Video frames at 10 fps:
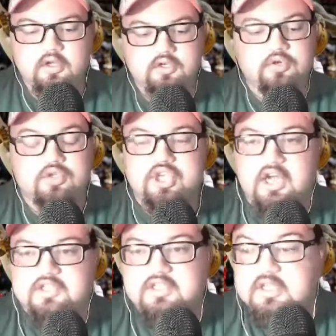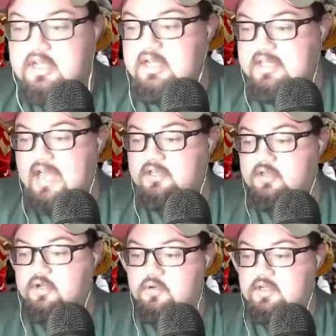Duke Johnson. That
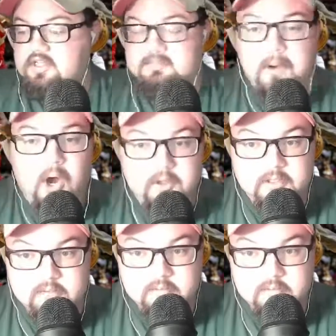dude is balling.